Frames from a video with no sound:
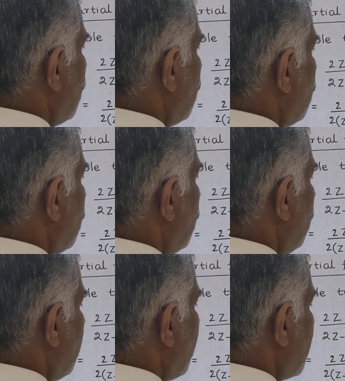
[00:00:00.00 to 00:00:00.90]

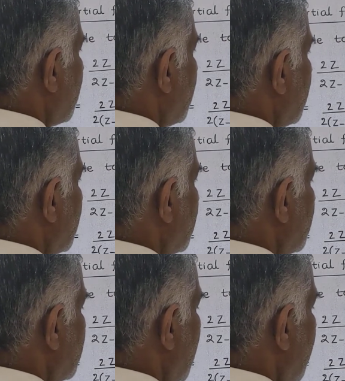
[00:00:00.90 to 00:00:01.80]
2
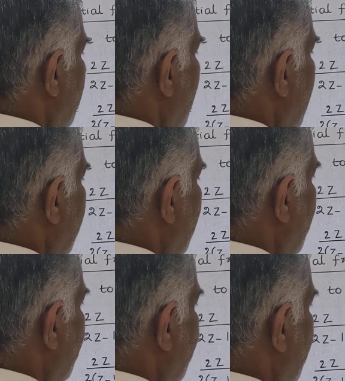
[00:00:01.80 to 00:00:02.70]
z by
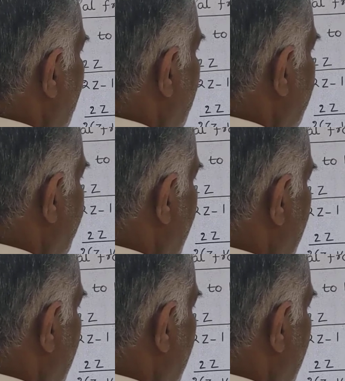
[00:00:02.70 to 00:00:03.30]
z